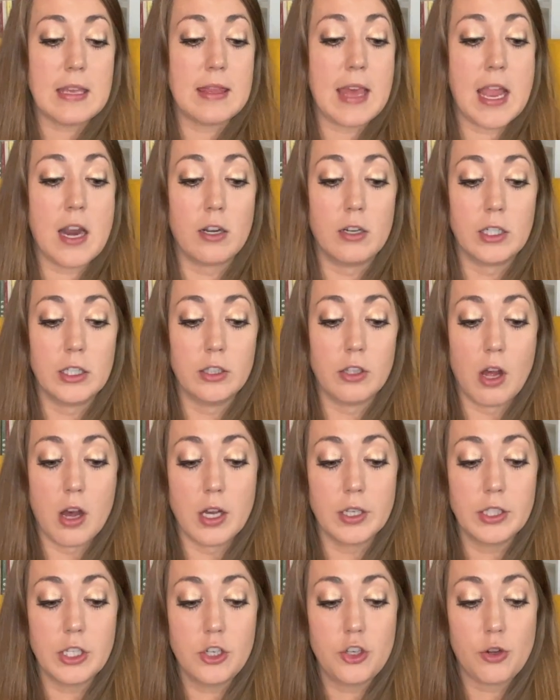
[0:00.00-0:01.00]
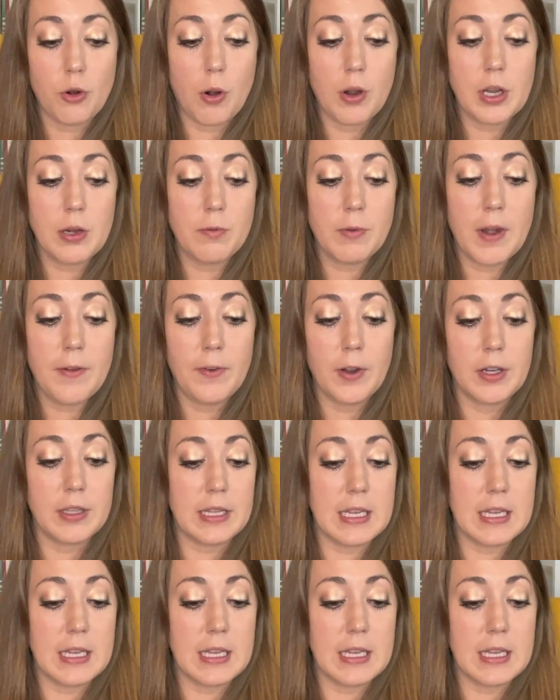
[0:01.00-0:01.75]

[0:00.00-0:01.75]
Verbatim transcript: They are along the Jordan River.